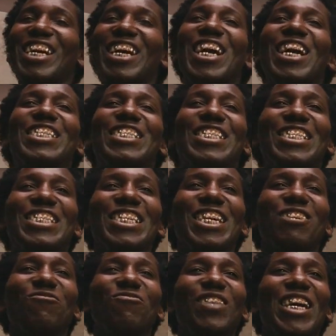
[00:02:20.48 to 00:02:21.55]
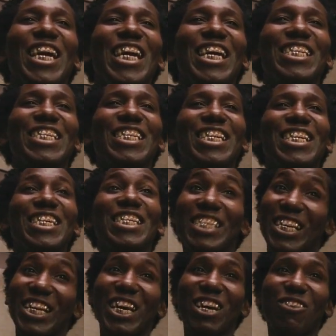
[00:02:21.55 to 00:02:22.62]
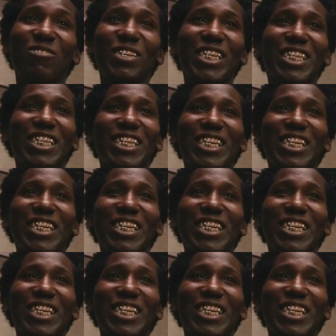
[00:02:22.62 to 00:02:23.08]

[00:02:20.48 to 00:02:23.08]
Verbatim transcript: Ah, oh, shit, man. You got me.